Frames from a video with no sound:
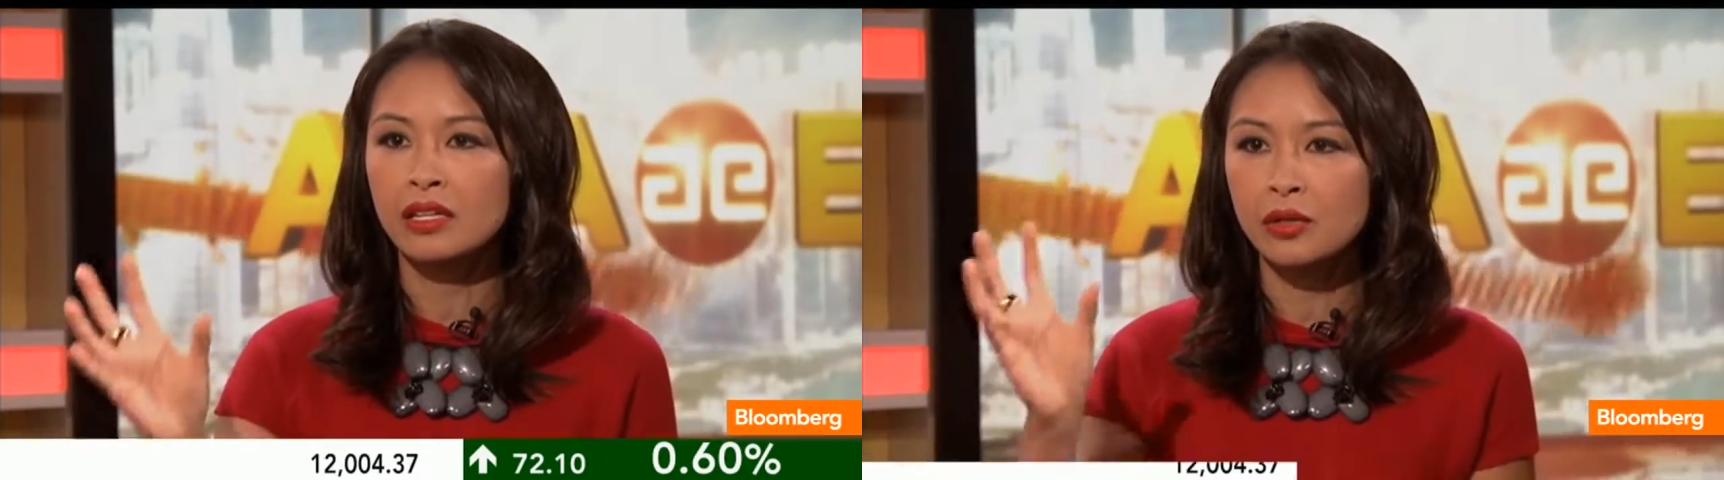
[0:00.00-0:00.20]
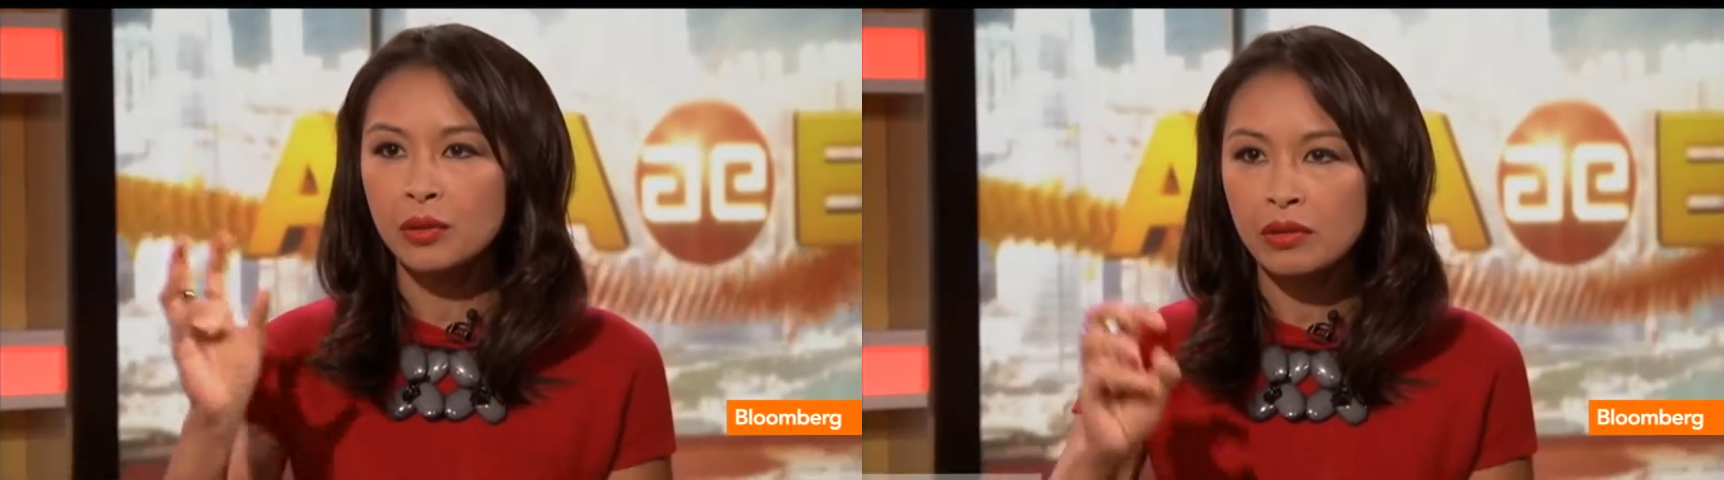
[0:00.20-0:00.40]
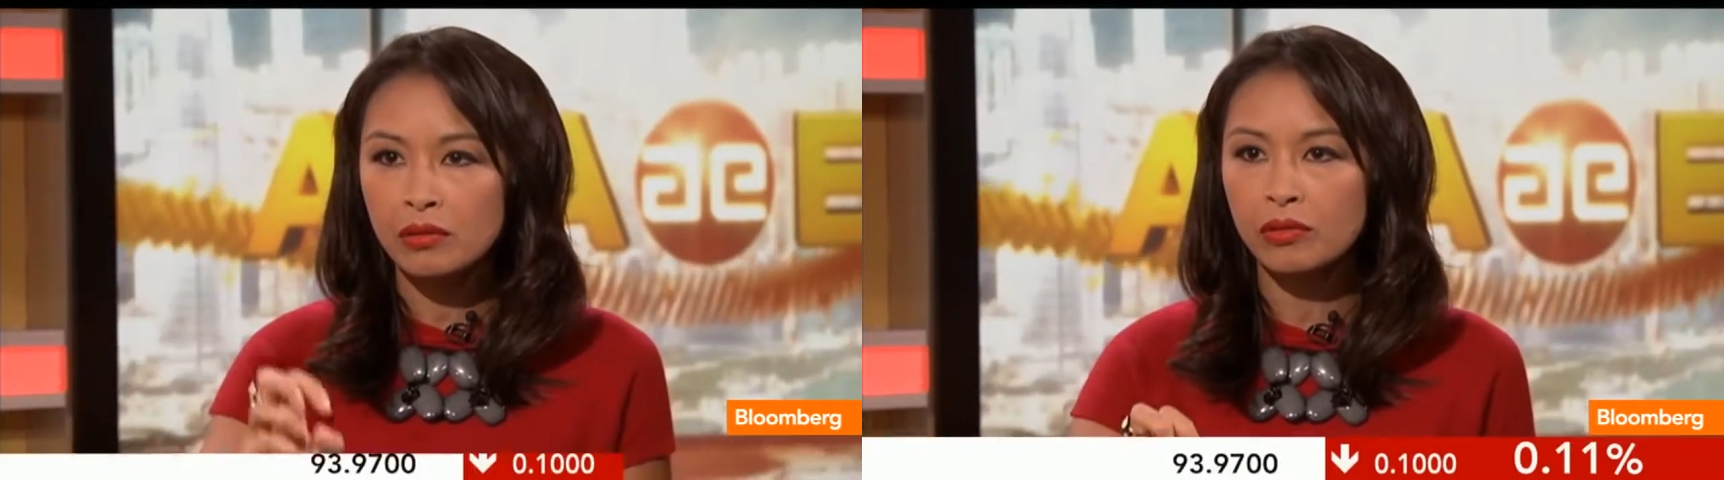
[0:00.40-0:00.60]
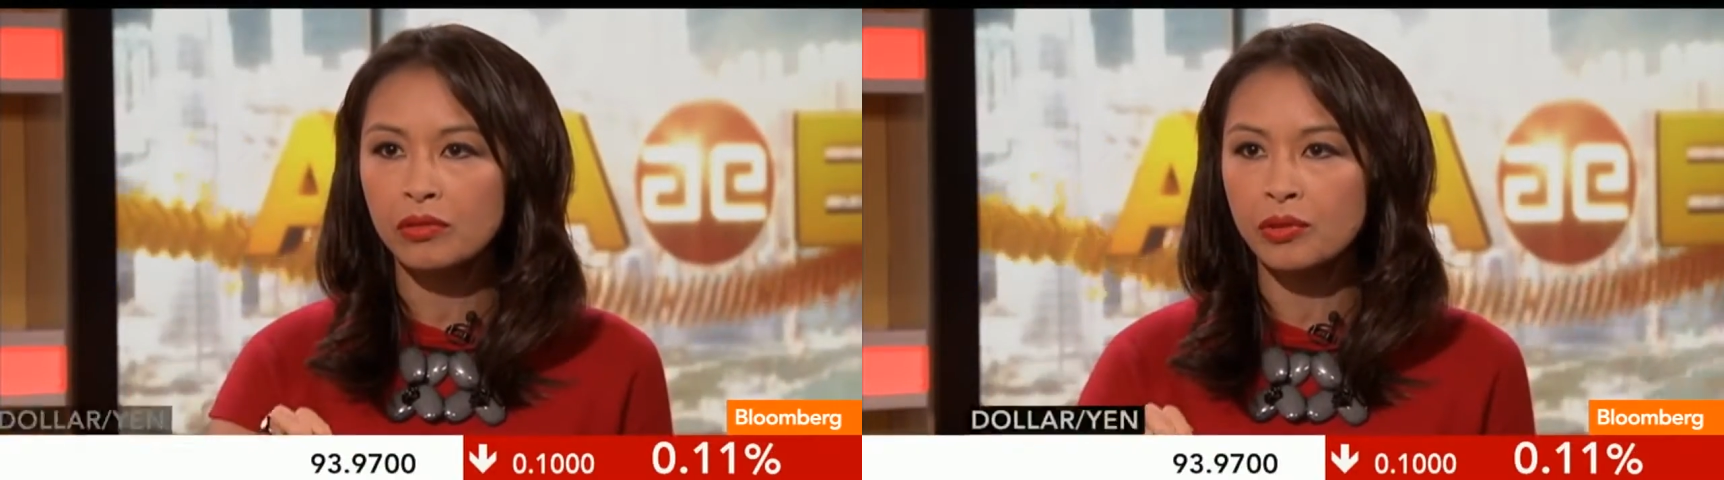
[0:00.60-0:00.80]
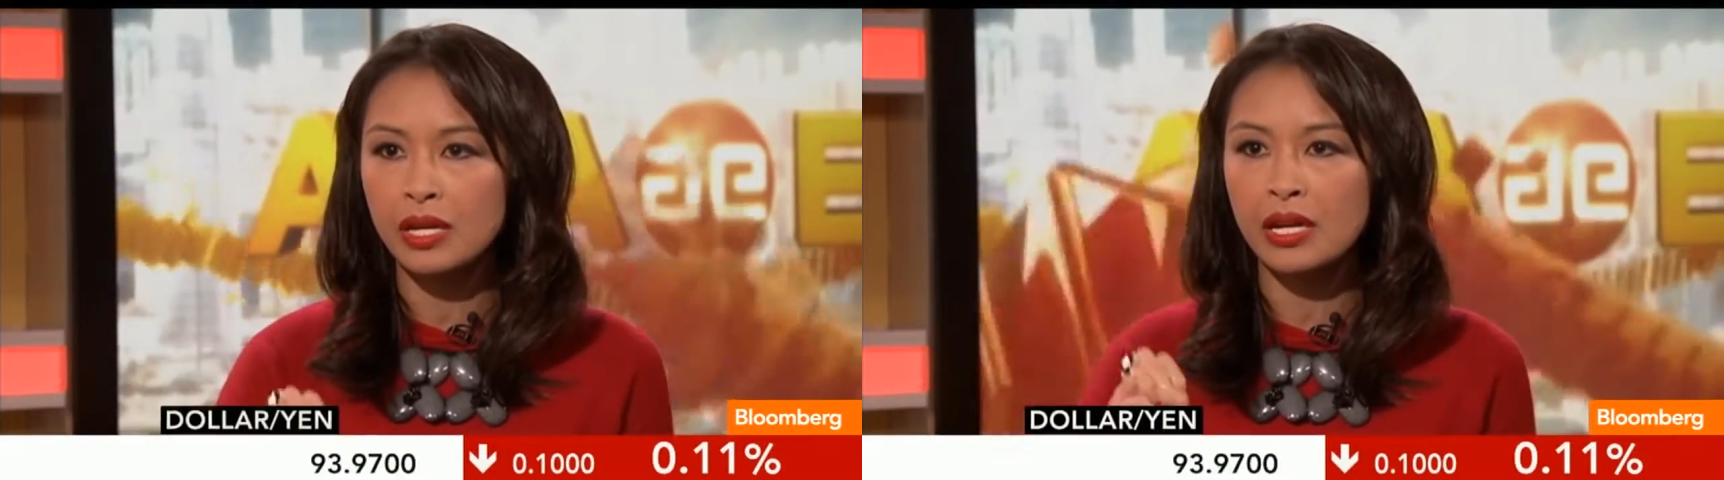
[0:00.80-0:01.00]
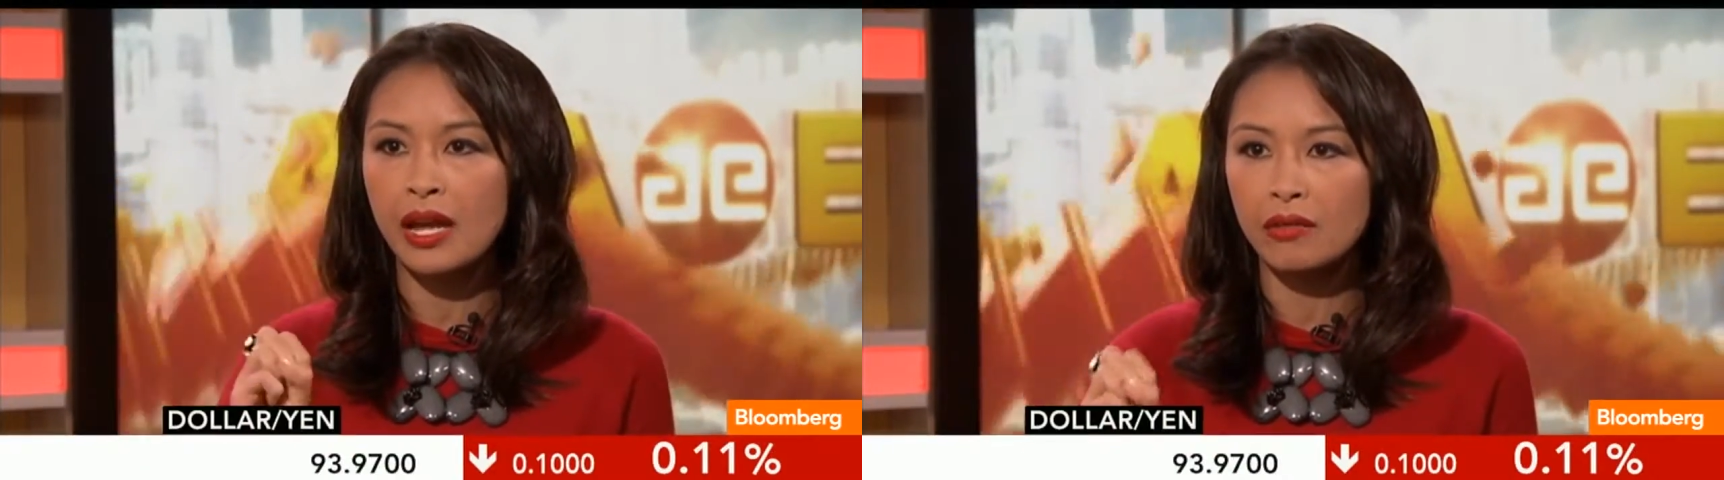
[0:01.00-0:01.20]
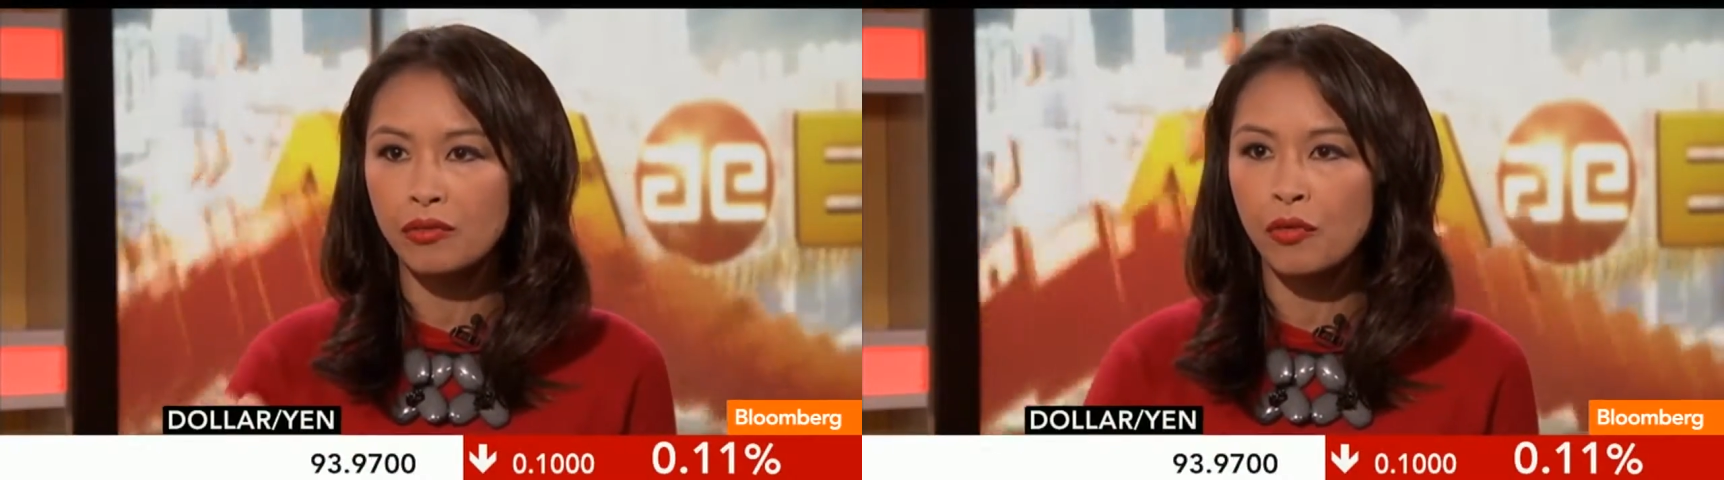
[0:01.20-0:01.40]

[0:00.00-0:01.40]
QE 3 and